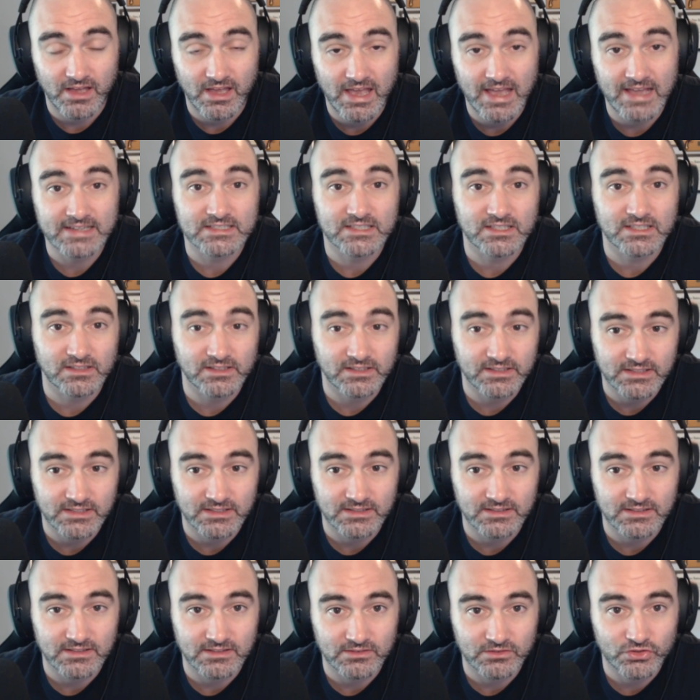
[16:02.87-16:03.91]
excellent,
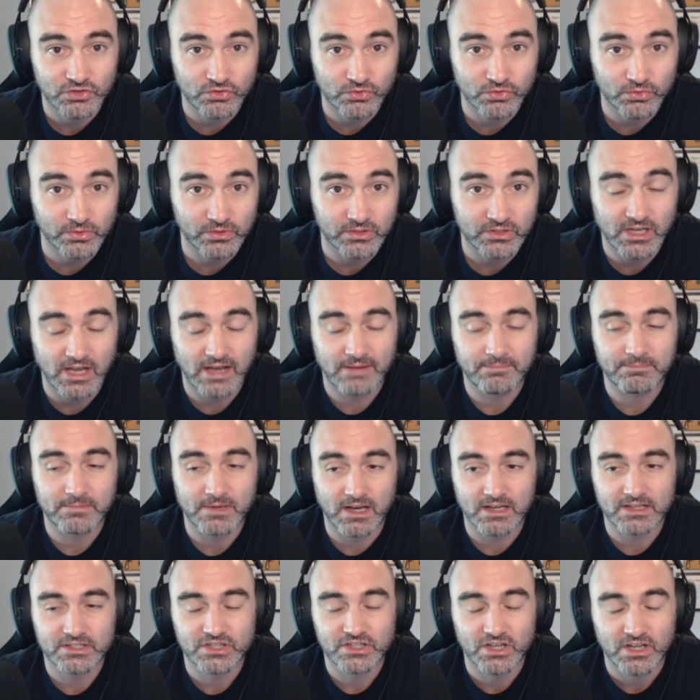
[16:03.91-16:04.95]
truly
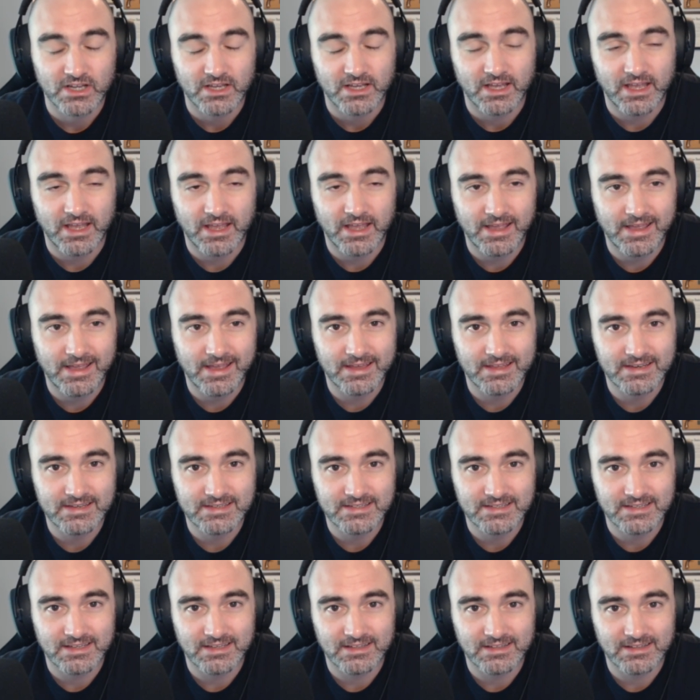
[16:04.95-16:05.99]
top-notch, and